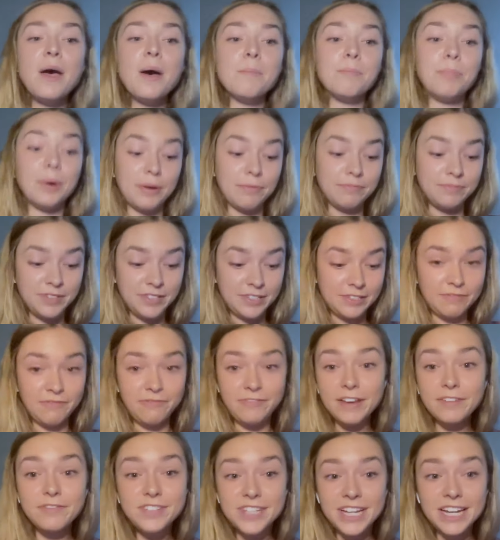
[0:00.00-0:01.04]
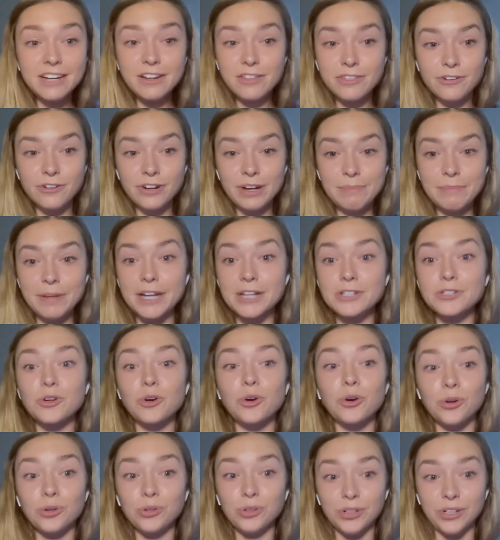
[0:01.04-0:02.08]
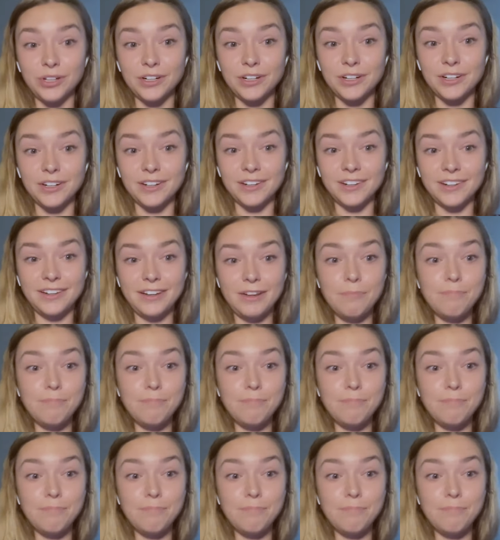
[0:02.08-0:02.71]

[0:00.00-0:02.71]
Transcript: but fifteen to thirty minutes earlier.